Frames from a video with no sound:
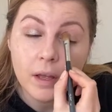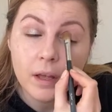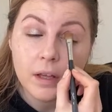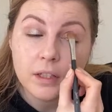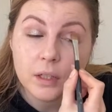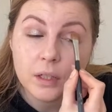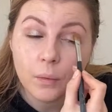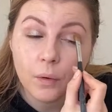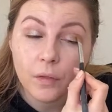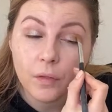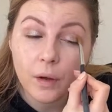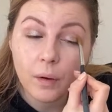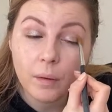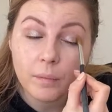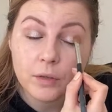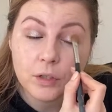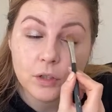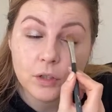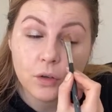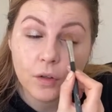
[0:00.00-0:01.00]
So although
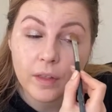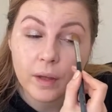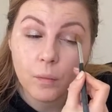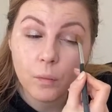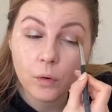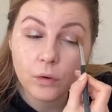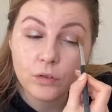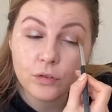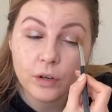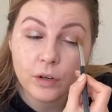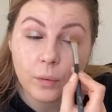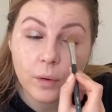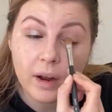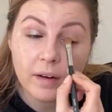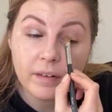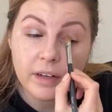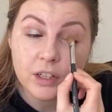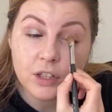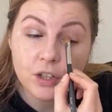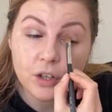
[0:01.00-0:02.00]
I'm sure they're wondering
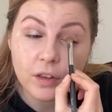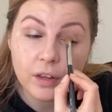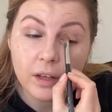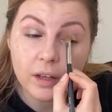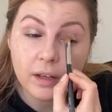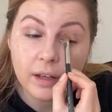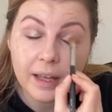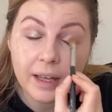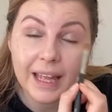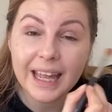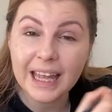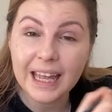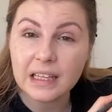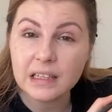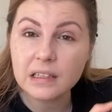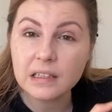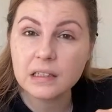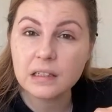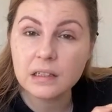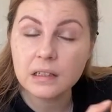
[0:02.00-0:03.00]
where each other
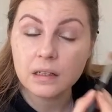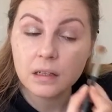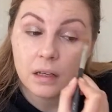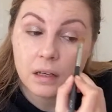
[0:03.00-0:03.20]
is,